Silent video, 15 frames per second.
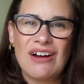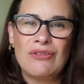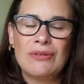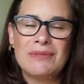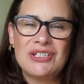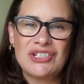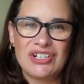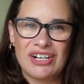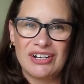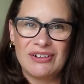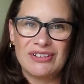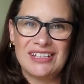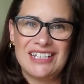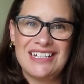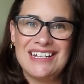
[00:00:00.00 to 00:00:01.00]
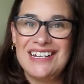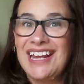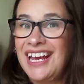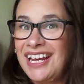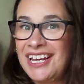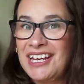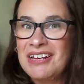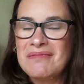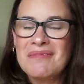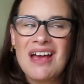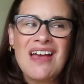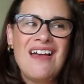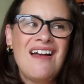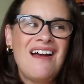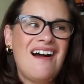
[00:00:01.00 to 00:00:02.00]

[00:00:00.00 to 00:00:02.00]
I will be sharing the name.